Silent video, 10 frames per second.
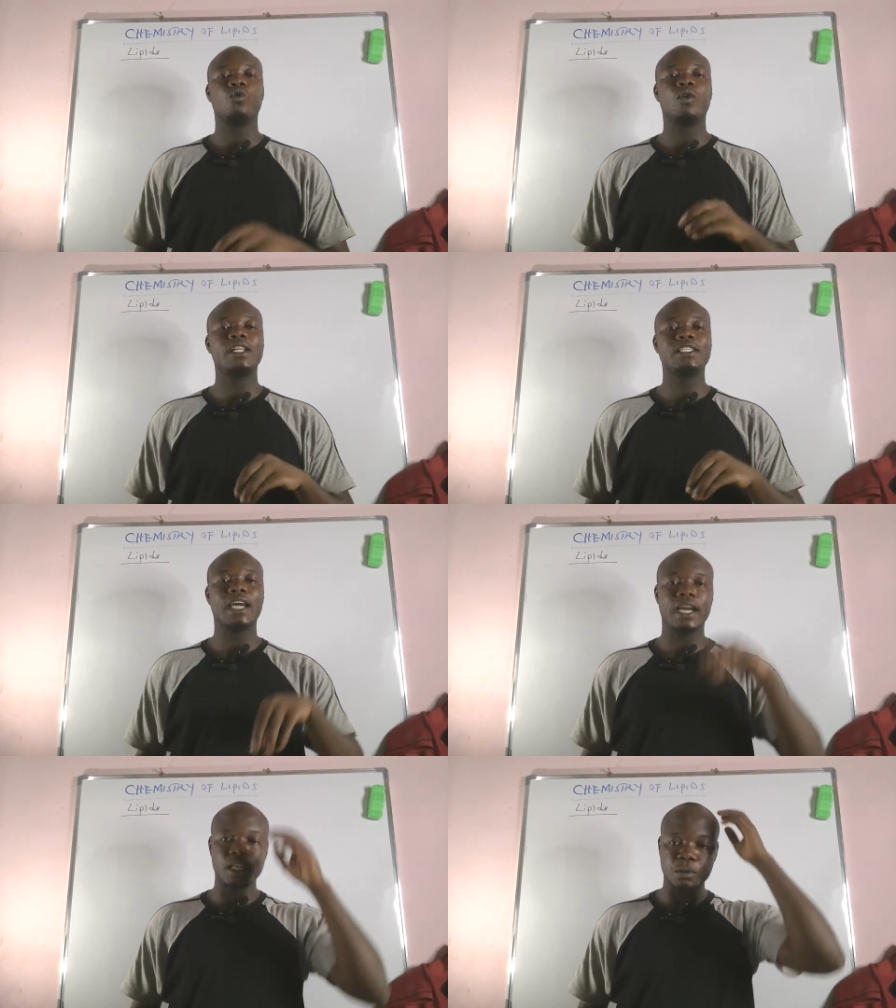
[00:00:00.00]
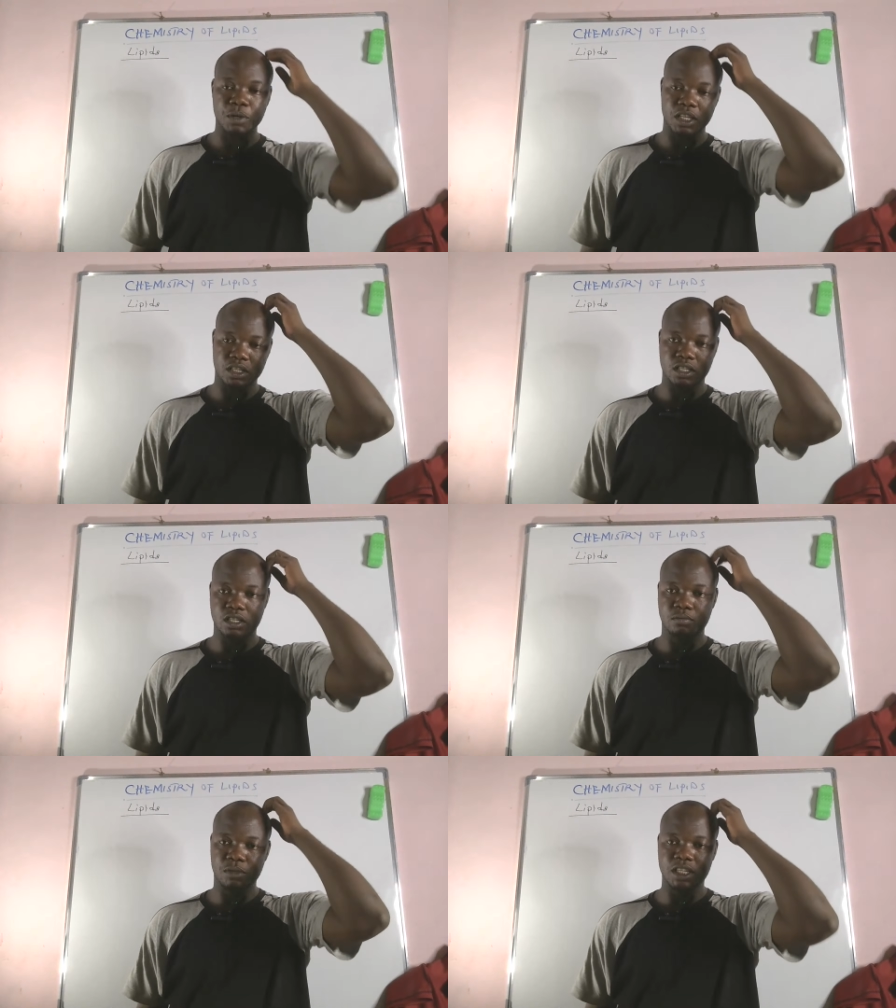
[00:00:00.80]
what are
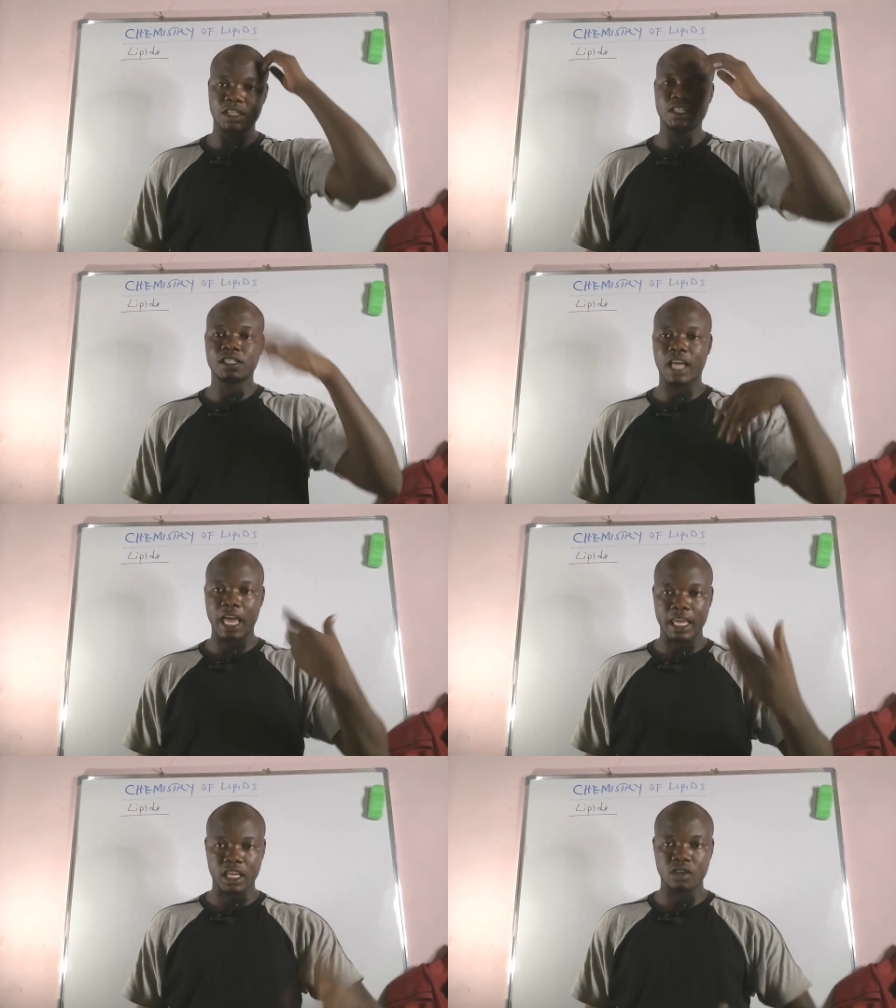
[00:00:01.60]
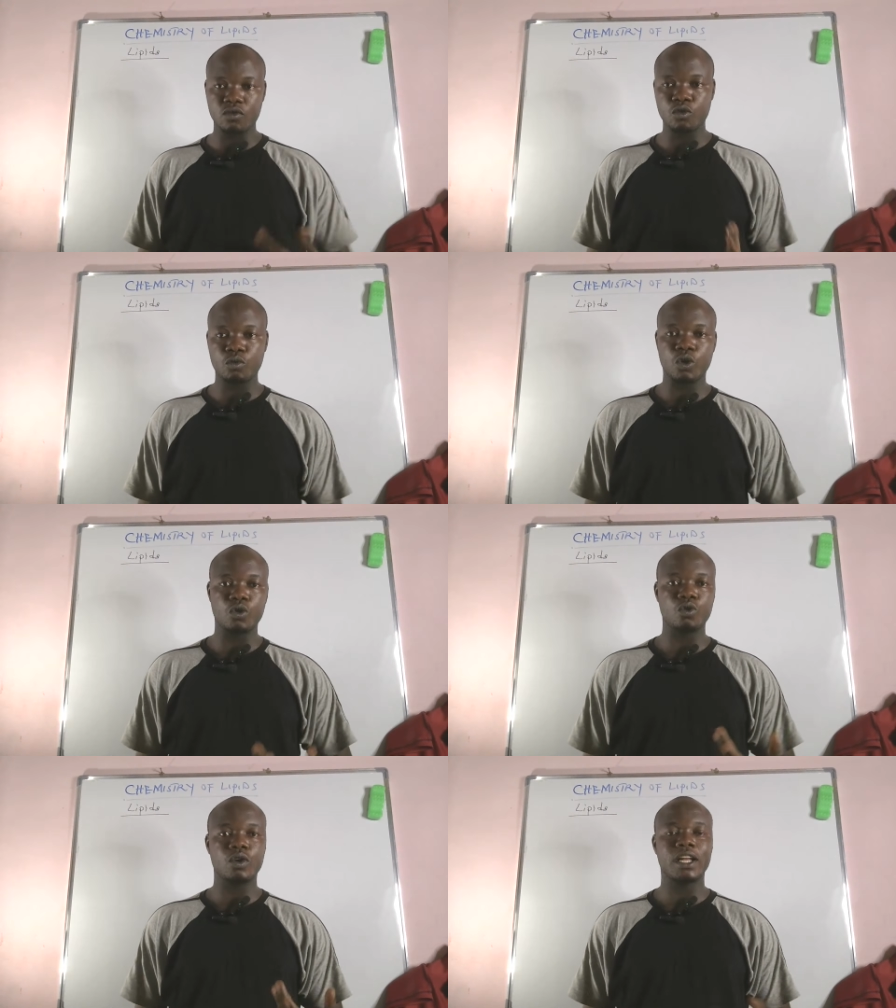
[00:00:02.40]
lipids? Because I gave you
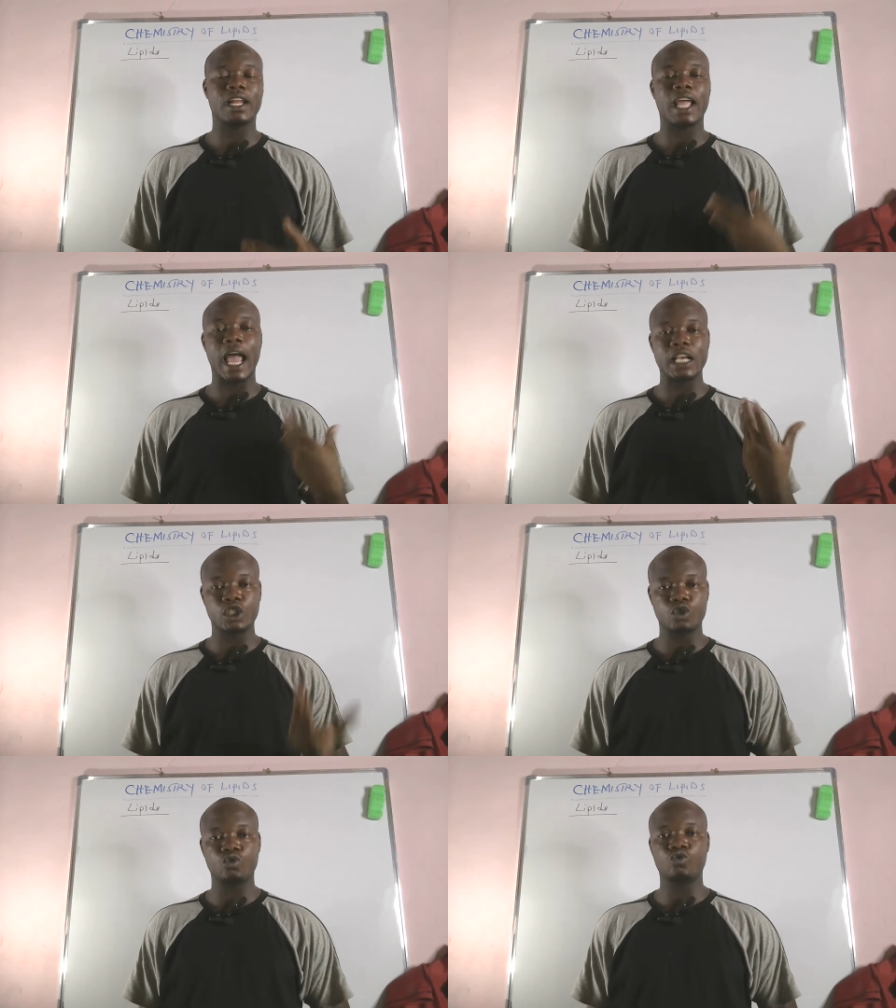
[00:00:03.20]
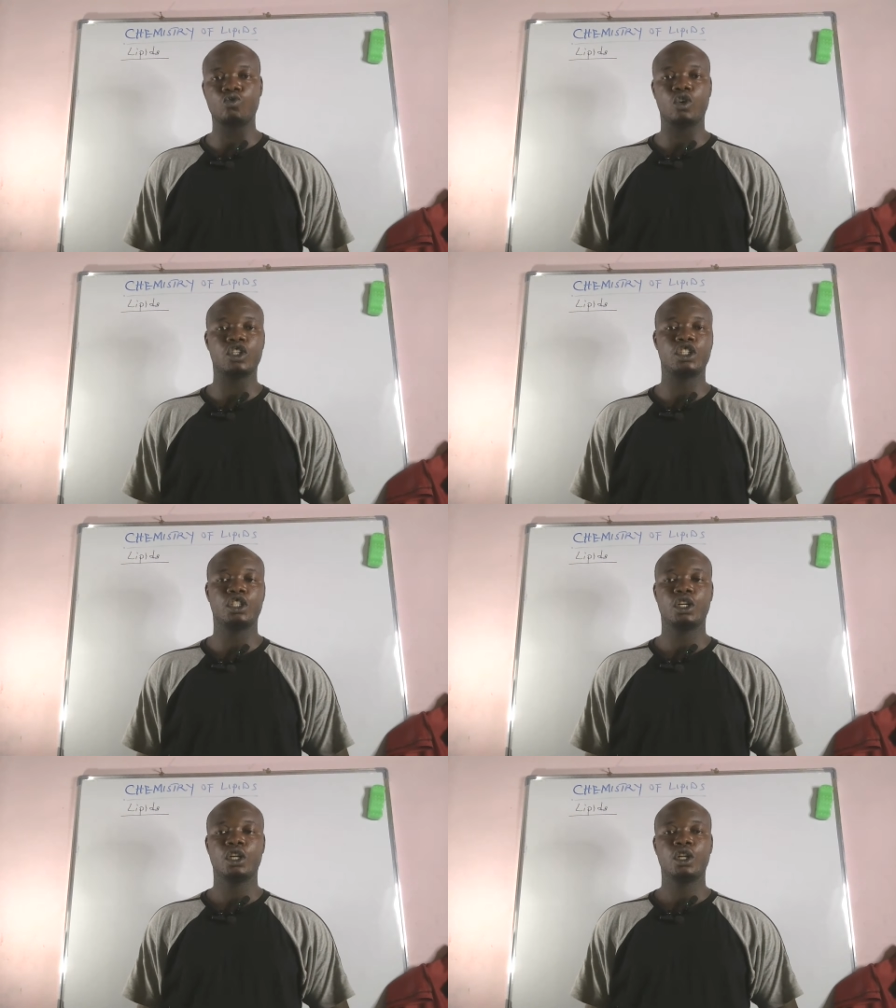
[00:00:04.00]
video and I asked you to watch.